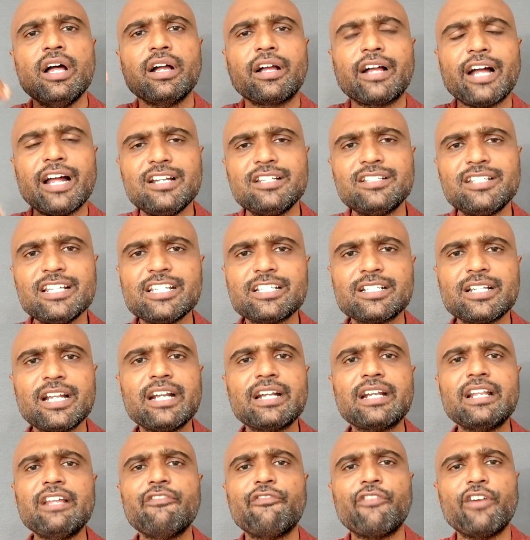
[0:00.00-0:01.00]

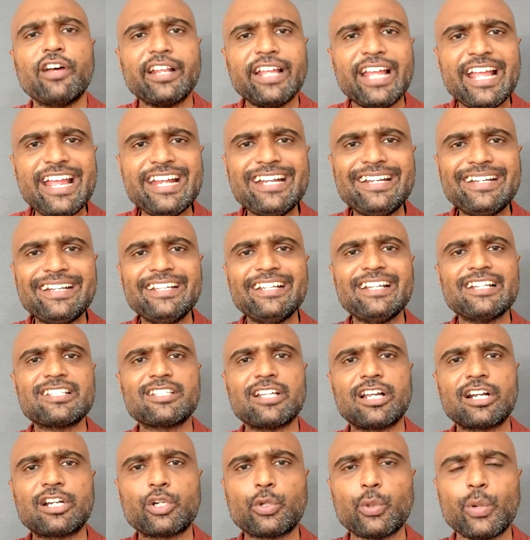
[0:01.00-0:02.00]
consistently for 8 years
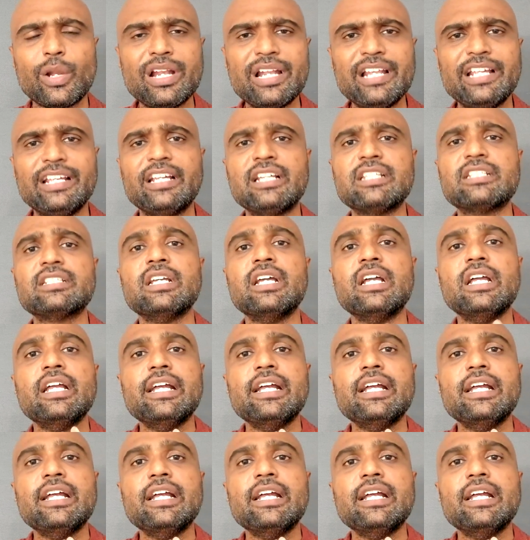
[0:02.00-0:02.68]
or 12 years,